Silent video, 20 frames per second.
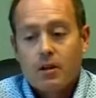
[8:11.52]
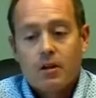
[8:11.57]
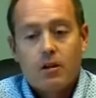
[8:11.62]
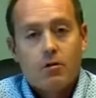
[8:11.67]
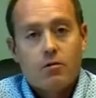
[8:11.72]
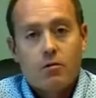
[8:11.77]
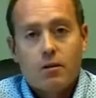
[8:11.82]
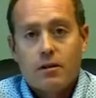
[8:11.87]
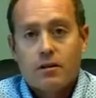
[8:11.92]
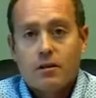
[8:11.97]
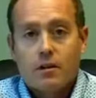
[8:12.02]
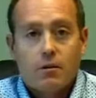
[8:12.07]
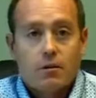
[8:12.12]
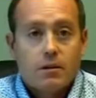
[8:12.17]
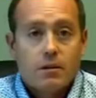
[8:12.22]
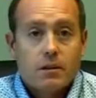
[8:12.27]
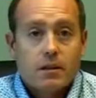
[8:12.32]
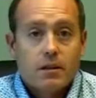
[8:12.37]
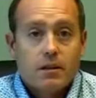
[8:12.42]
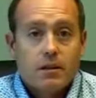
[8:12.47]
Your friend's
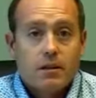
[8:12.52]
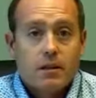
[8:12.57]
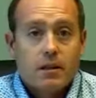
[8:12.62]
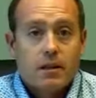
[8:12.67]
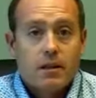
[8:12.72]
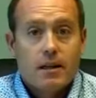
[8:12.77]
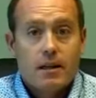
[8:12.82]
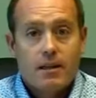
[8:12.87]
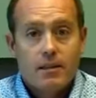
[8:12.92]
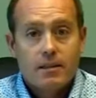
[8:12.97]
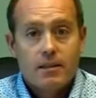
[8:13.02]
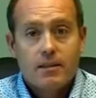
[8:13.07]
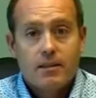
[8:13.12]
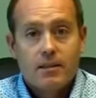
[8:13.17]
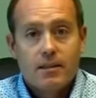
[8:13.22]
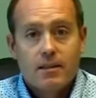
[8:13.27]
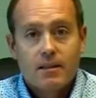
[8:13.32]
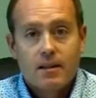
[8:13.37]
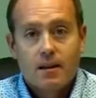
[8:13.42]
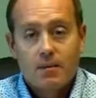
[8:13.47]
always going to say
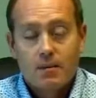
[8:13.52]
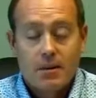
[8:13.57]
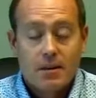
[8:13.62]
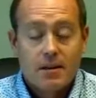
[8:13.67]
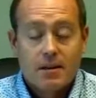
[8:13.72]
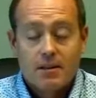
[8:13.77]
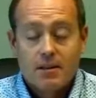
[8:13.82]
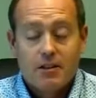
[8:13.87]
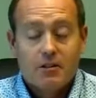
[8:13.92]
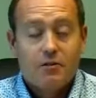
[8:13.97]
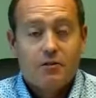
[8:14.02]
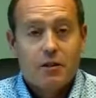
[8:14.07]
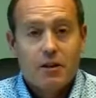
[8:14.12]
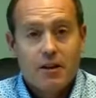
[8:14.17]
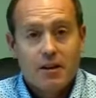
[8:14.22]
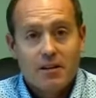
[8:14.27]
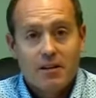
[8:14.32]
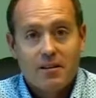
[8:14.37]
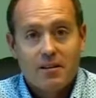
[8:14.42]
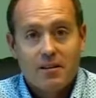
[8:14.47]
yes. I mean, it's your
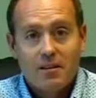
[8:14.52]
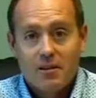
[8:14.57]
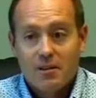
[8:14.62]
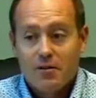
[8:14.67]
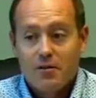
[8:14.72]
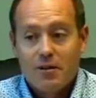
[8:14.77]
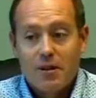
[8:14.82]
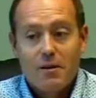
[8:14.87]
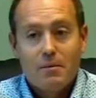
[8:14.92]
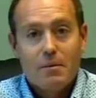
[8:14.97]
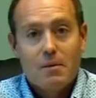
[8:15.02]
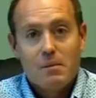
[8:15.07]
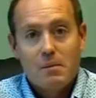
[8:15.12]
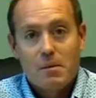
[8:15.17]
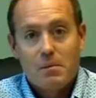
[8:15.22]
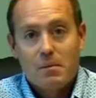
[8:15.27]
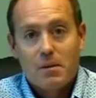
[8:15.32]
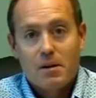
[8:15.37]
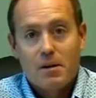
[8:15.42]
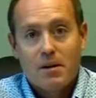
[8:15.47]
friend or your family
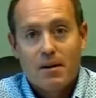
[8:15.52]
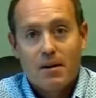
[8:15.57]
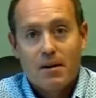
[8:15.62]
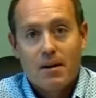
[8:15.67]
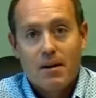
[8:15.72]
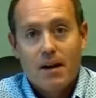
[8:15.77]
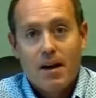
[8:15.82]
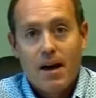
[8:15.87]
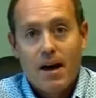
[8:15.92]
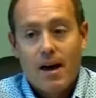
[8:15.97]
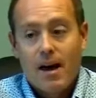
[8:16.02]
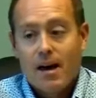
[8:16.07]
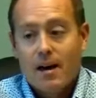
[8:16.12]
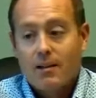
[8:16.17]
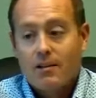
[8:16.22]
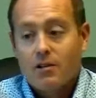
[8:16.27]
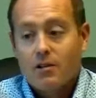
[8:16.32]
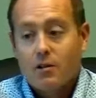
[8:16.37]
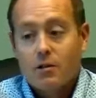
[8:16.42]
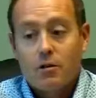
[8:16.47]
member.
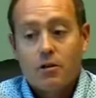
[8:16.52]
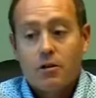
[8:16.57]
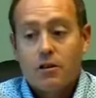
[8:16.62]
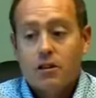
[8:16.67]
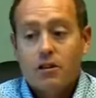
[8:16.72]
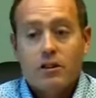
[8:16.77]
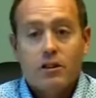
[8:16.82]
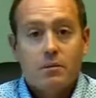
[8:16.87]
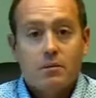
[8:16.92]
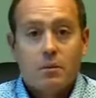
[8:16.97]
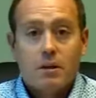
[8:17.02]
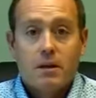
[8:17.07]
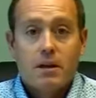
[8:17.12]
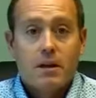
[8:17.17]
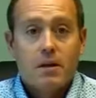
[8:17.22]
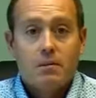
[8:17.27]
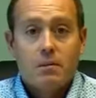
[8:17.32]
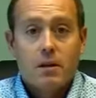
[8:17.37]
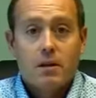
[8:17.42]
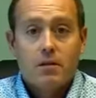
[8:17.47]
And so you just simply
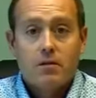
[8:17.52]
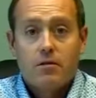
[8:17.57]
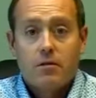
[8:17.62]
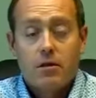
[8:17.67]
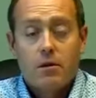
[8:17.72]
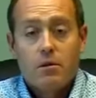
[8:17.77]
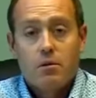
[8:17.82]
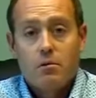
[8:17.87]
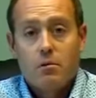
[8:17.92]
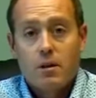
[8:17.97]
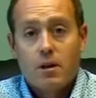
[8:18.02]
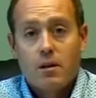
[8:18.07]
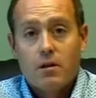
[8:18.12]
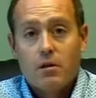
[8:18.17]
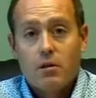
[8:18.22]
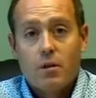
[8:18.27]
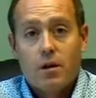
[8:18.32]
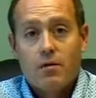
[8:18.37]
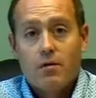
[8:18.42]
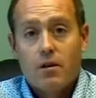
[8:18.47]
get them on the phone
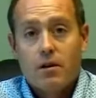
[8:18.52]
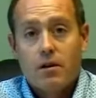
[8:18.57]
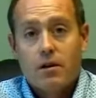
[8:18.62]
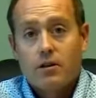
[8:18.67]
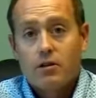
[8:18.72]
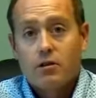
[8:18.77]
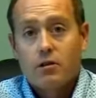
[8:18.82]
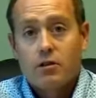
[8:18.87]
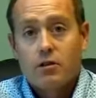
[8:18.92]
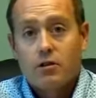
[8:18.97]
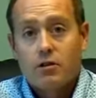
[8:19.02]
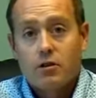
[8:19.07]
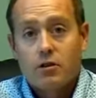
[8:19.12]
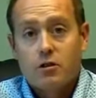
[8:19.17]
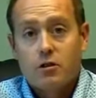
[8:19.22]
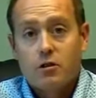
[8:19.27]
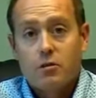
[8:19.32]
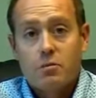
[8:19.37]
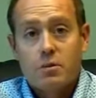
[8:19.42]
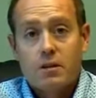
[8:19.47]
with whoever introduced
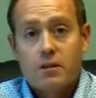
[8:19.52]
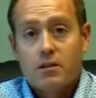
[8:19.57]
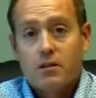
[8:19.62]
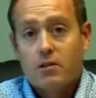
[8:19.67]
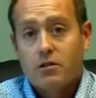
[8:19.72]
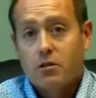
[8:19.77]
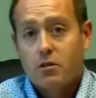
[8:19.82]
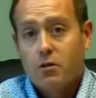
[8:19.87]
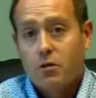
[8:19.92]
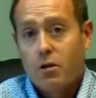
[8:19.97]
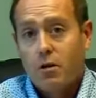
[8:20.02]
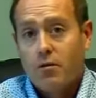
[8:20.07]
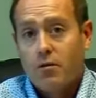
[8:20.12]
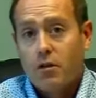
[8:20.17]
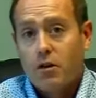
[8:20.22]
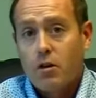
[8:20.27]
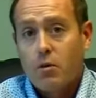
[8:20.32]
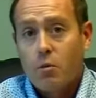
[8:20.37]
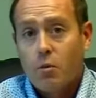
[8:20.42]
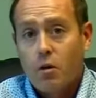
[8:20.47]
you to the business, or
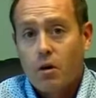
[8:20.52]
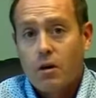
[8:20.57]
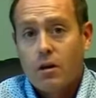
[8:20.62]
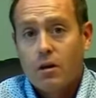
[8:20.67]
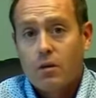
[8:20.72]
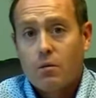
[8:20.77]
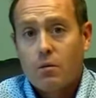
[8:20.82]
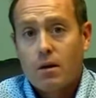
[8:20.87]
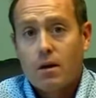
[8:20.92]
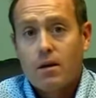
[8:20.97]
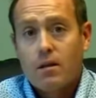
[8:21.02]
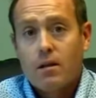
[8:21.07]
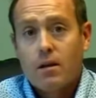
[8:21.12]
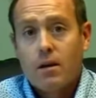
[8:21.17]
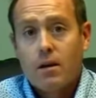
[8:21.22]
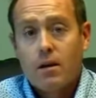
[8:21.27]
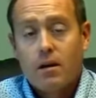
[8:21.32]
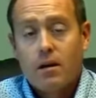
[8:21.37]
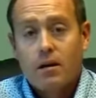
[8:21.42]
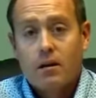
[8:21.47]
whoever you're working with
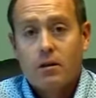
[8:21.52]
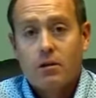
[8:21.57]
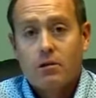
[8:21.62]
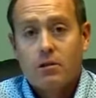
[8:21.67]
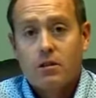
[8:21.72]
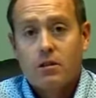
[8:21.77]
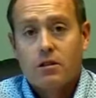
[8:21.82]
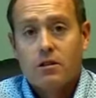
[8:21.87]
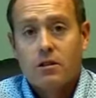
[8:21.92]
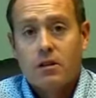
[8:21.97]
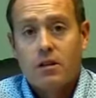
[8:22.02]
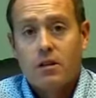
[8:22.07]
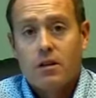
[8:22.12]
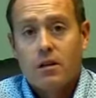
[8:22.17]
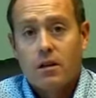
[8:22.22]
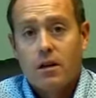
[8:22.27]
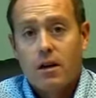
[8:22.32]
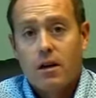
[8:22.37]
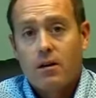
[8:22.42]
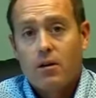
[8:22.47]
closest
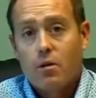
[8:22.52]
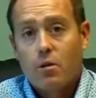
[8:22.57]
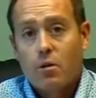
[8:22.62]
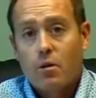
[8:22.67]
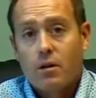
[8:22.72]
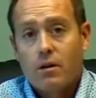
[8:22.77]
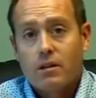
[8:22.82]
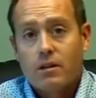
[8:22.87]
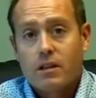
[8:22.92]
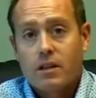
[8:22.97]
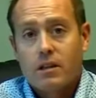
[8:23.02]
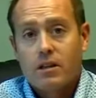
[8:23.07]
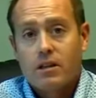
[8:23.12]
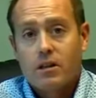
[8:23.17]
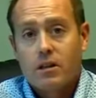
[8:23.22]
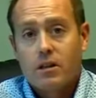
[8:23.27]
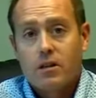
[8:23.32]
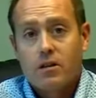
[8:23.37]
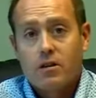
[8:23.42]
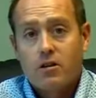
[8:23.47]
in your
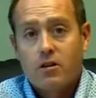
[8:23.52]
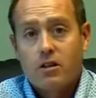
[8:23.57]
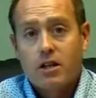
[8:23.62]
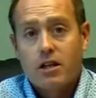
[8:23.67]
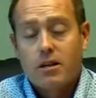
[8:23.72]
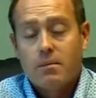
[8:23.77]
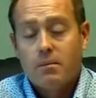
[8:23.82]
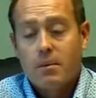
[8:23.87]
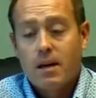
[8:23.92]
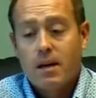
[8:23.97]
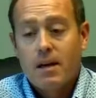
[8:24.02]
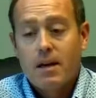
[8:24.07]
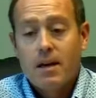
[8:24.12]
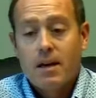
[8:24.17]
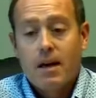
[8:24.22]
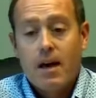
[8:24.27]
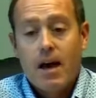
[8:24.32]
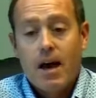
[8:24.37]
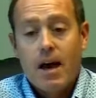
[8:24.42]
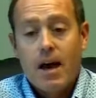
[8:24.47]
organization, in your team.
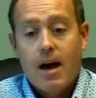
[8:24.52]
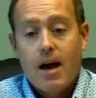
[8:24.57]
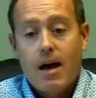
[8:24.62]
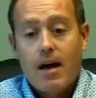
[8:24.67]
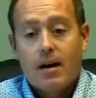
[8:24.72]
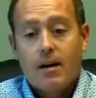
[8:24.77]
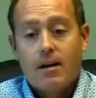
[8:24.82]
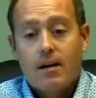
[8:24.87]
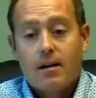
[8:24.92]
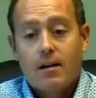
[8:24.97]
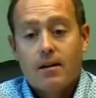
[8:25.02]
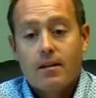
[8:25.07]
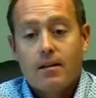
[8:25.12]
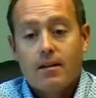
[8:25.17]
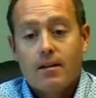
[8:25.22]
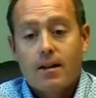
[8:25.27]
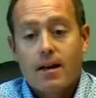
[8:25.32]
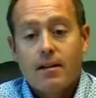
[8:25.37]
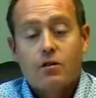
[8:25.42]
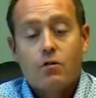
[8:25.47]
And
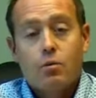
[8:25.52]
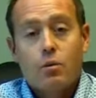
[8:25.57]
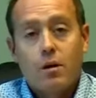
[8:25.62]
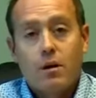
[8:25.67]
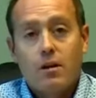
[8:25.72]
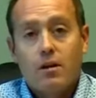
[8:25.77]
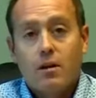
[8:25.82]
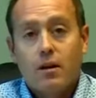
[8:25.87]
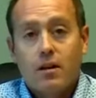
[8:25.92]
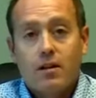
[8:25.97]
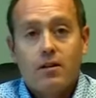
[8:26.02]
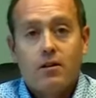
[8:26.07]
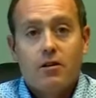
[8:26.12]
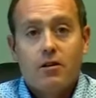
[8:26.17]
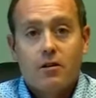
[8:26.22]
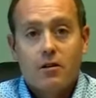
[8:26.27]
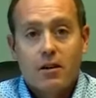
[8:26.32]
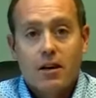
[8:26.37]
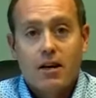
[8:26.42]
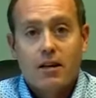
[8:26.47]
that's when you get to
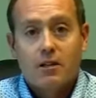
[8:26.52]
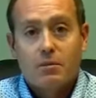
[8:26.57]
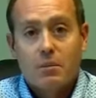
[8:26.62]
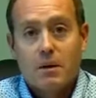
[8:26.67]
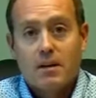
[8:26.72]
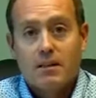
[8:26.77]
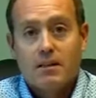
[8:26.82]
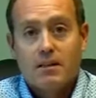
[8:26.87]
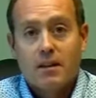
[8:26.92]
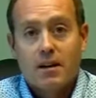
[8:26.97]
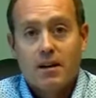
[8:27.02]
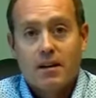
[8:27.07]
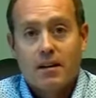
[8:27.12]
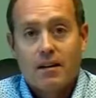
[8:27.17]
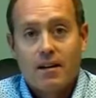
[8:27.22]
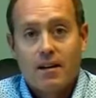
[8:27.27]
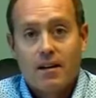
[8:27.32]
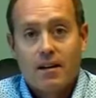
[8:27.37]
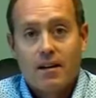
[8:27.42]
do the next best thing.